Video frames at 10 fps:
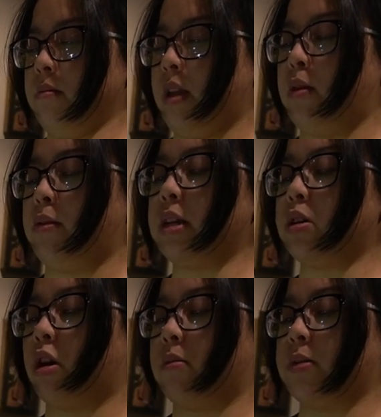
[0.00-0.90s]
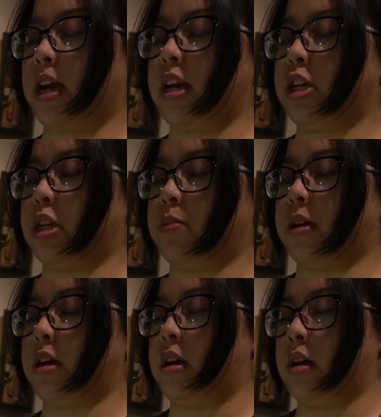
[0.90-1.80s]
And we did curbside just
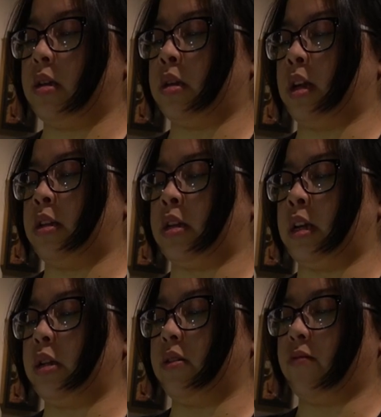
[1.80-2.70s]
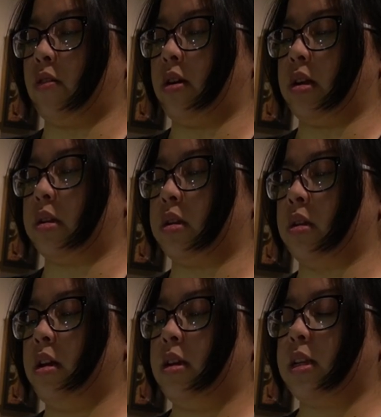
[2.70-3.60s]
because it's easier for us.
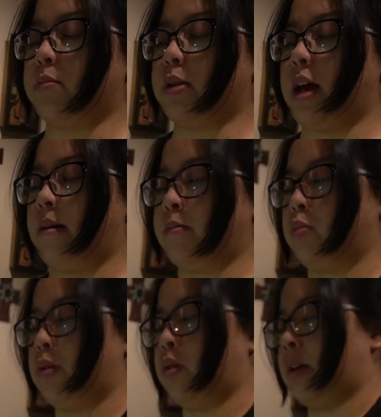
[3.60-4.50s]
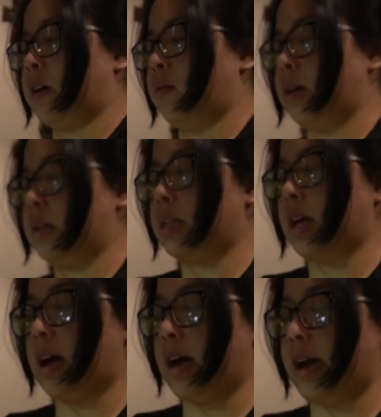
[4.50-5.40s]
Sometimes we don't like going
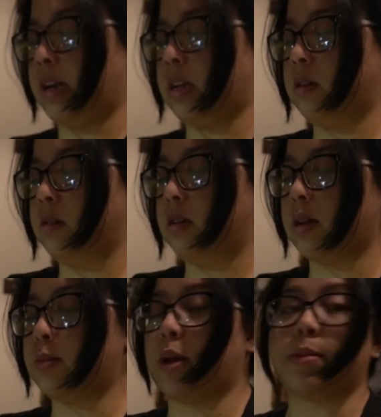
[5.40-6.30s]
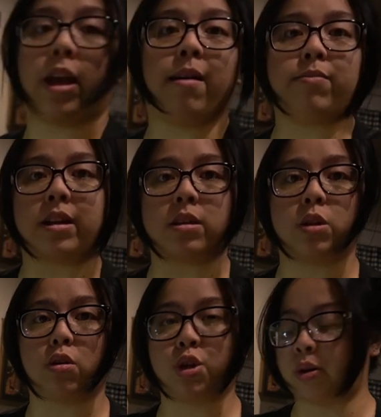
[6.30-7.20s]
inside. Sometimes I have like
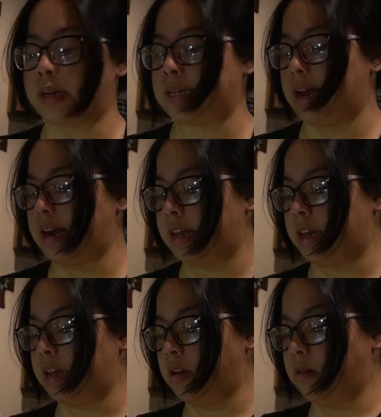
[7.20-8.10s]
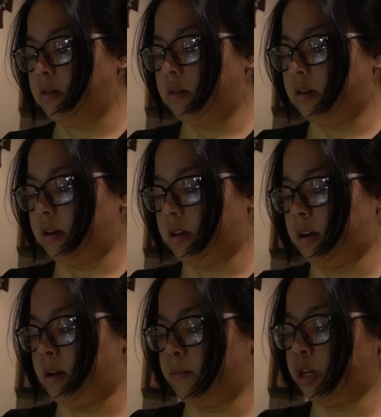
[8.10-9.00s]
social anxiety.
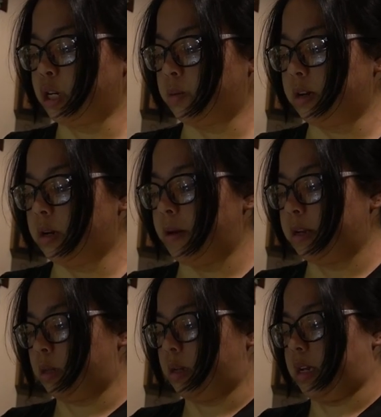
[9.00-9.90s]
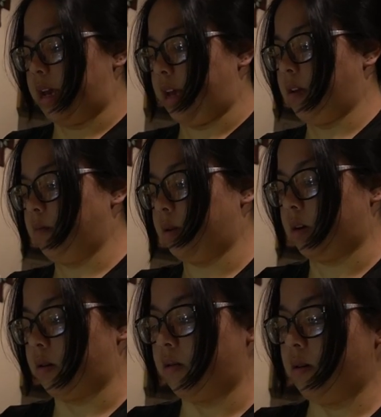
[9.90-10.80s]
Um, it just really depends on the day.
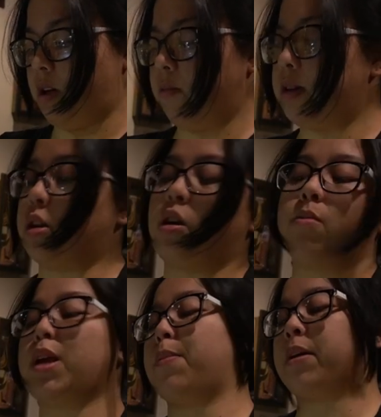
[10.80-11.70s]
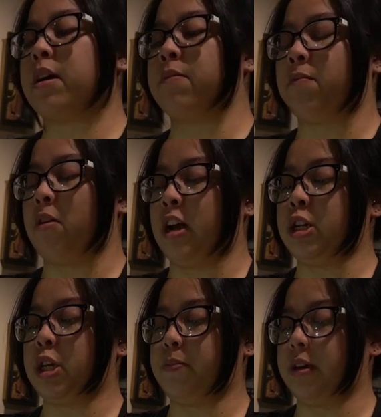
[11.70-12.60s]
So we did curbside pickup for
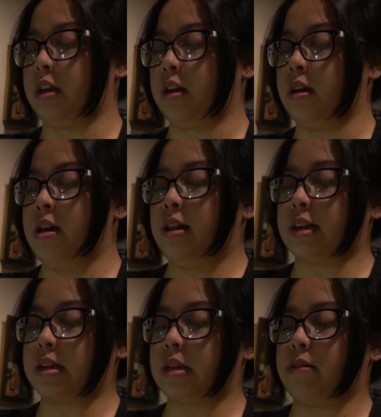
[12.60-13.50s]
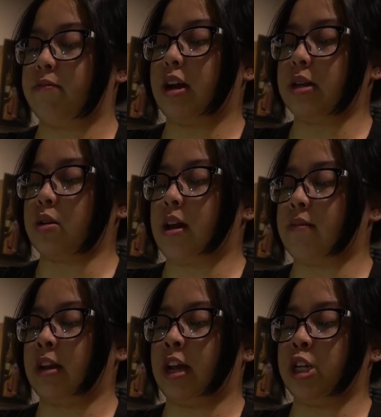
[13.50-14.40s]
HEB. Like I said, if you guys don't have
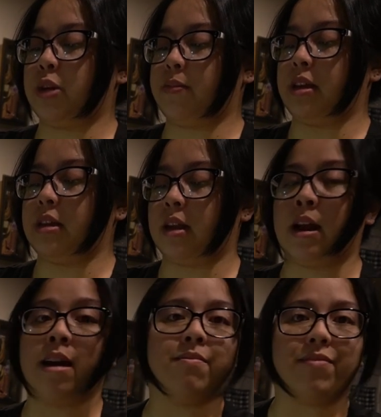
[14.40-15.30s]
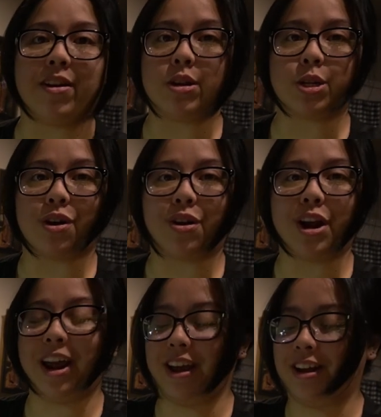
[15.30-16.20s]
an HEB, then I'm very sorry.